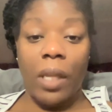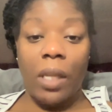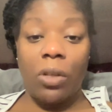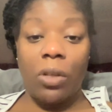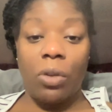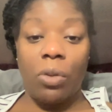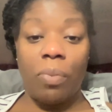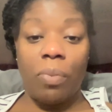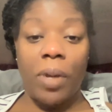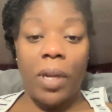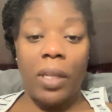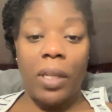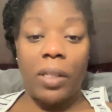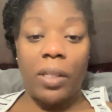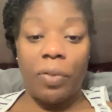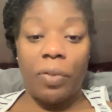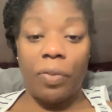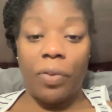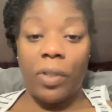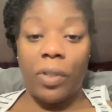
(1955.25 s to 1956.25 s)
do make a
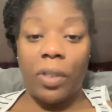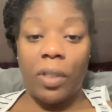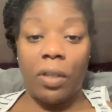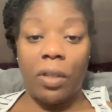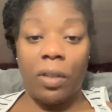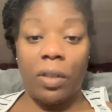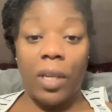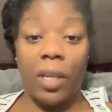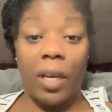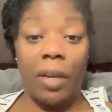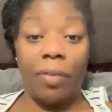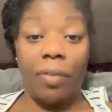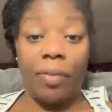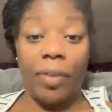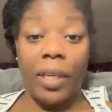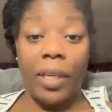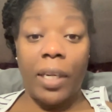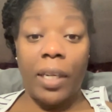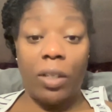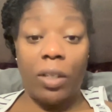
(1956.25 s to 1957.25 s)
difference in your life.
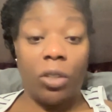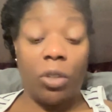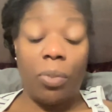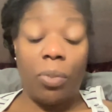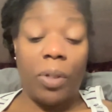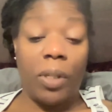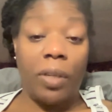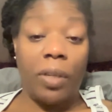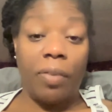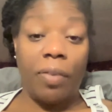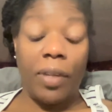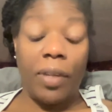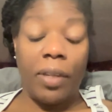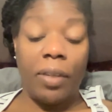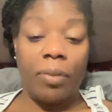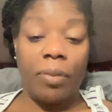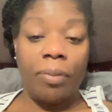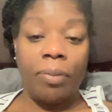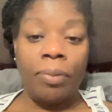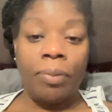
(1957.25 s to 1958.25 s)
Like, I do believe
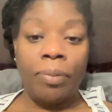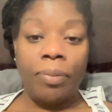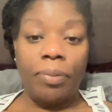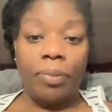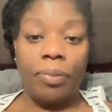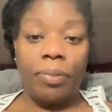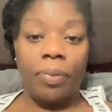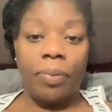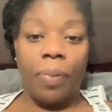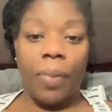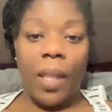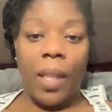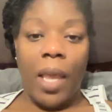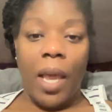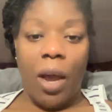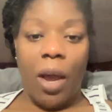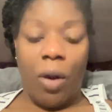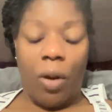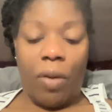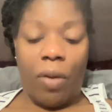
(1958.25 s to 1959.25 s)
it.
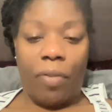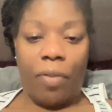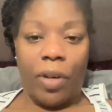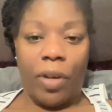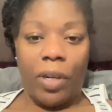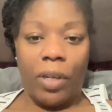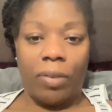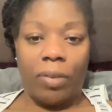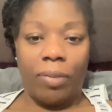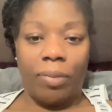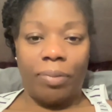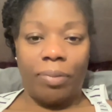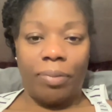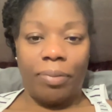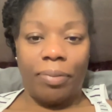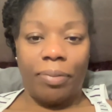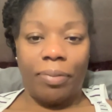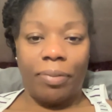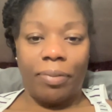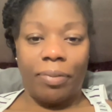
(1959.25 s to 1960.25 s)
However,
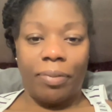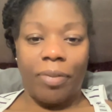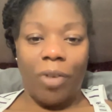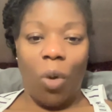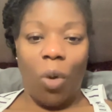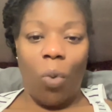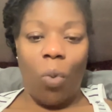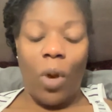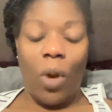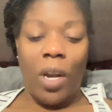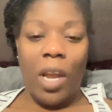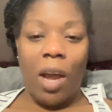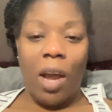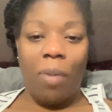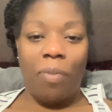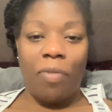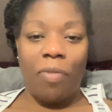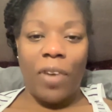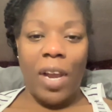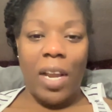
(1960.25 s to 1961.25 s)
when
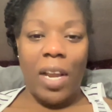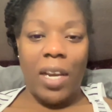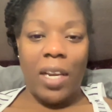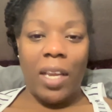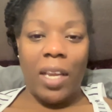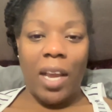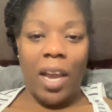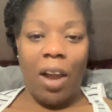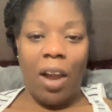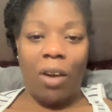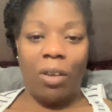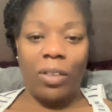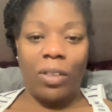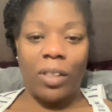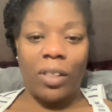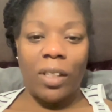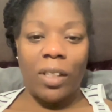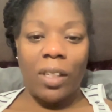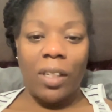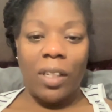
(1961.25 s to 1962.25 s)
I'm finding out
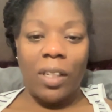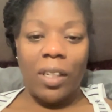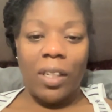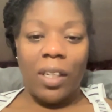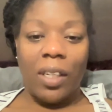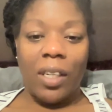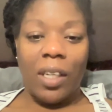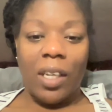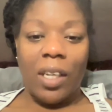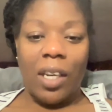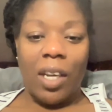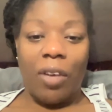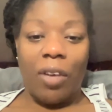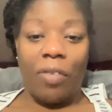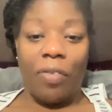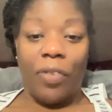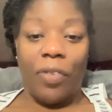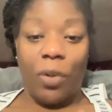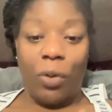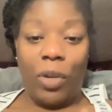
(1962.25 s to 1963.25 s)

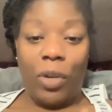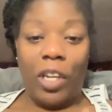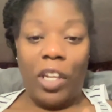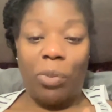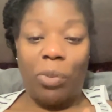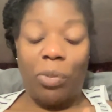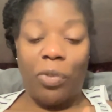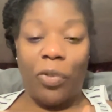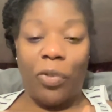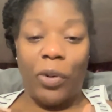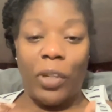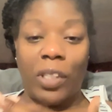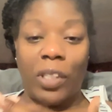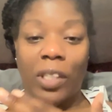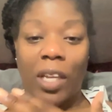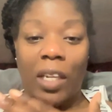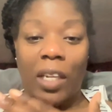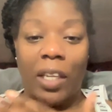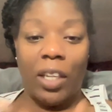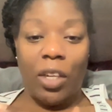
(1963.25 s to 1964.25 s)
a few days before
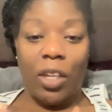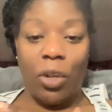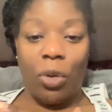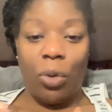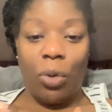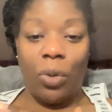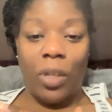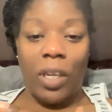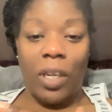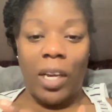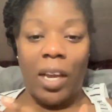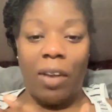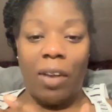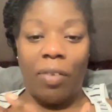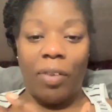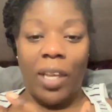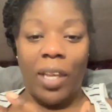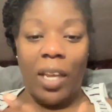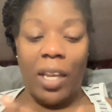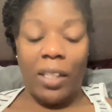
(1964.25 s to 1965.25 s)
telling you that I
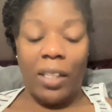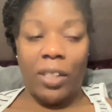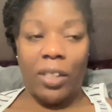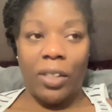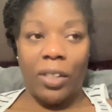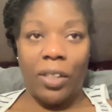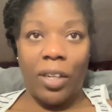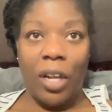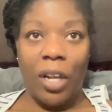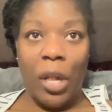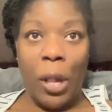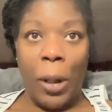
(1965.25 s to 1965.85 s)
have cancer